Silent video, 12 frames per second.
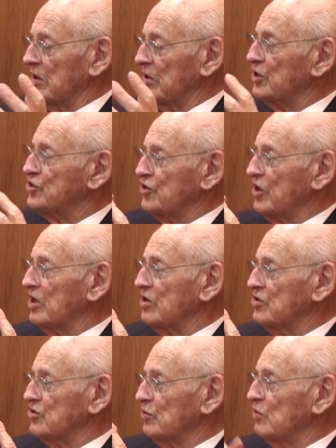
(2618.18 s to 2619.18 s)

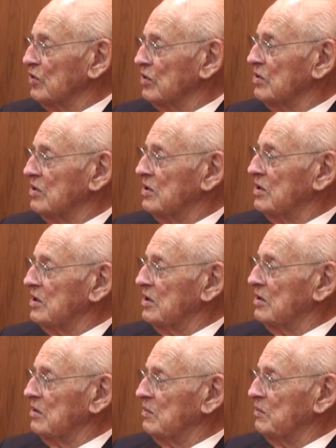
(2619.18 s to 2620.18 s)
Legionnaires, will
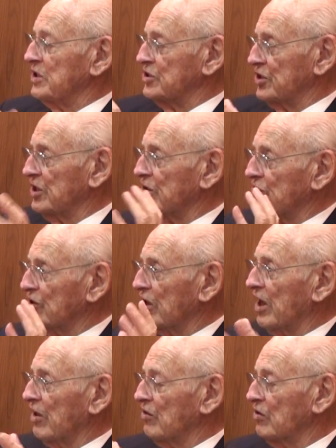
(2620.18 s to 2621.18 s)
be seated
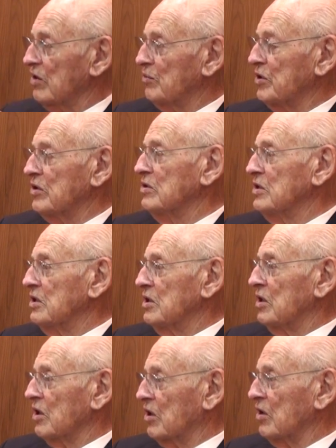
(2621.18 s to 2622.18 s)
together. There'll be
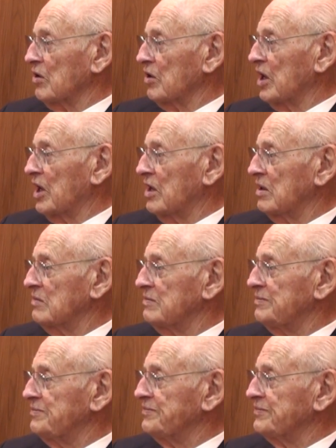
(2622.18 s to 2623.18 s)
a color guard
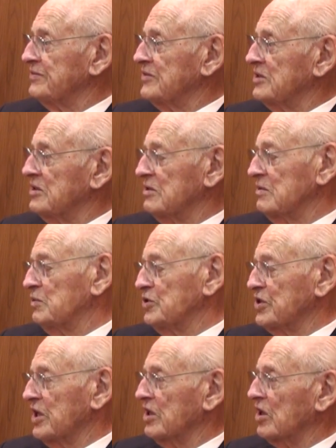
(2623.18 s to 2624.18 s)
to
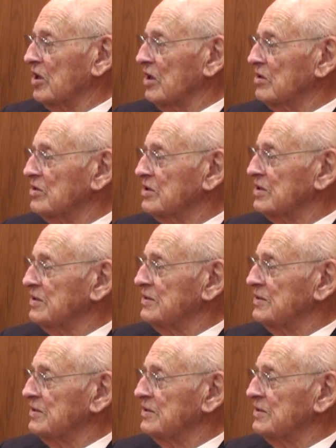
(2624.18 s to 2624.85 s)
present the colors.